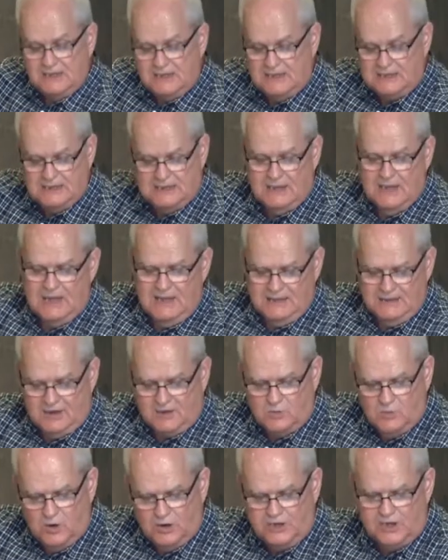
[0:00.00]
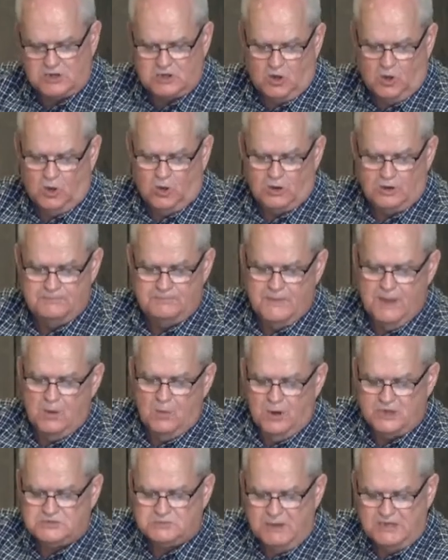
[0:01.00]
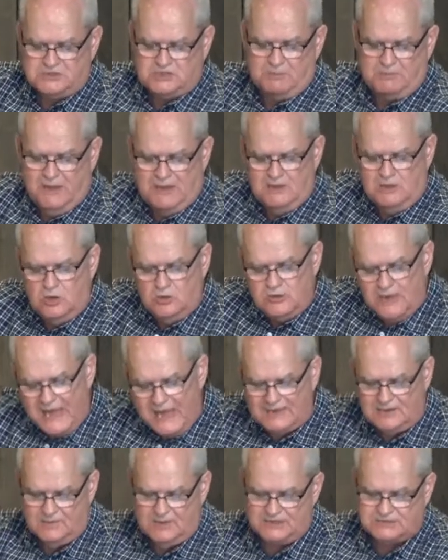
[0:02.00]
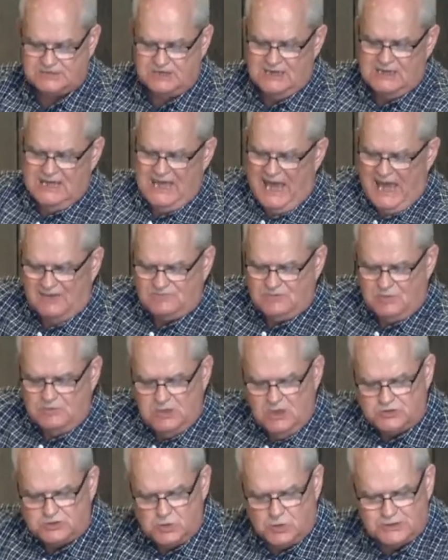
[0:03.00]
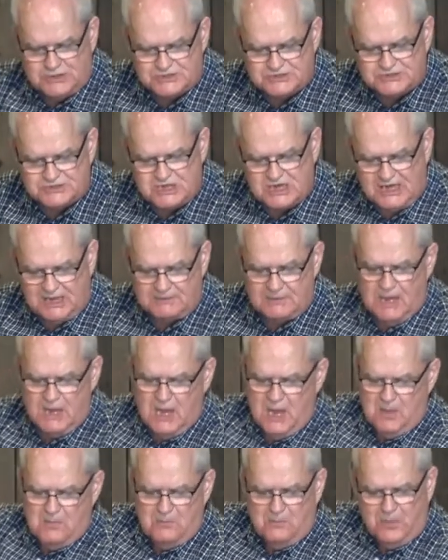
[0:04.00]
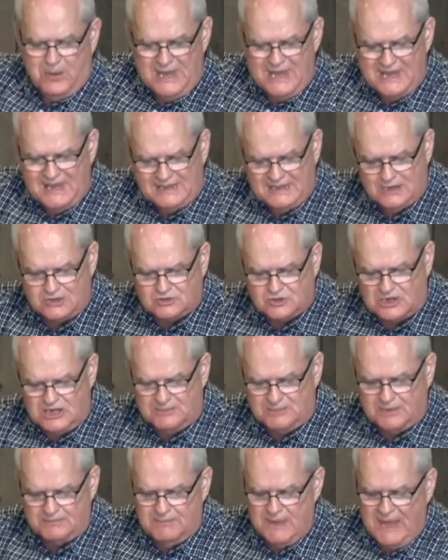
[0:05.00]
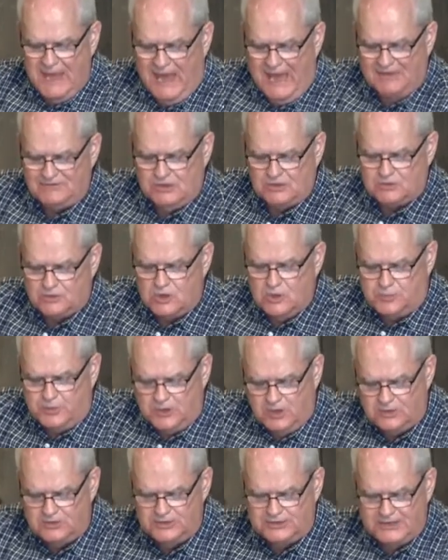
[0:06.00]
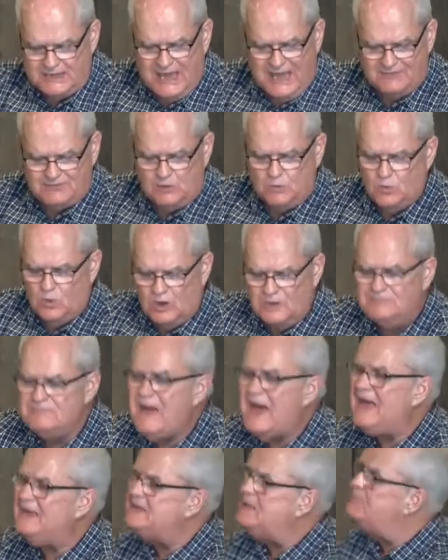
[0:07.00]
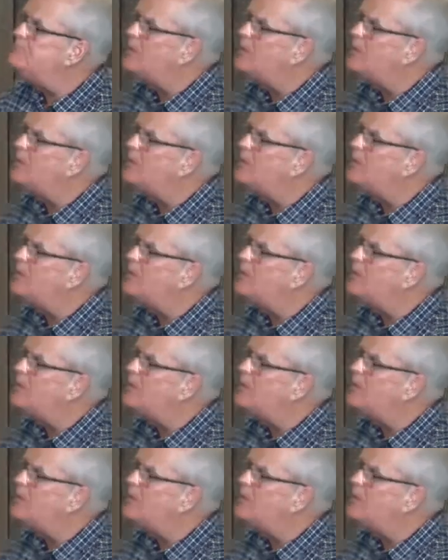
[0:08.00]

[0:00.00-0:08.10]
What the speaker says: getting their one accord, which means to be unanimous, having mutual consent, being in agreement, having group unity, having one mind and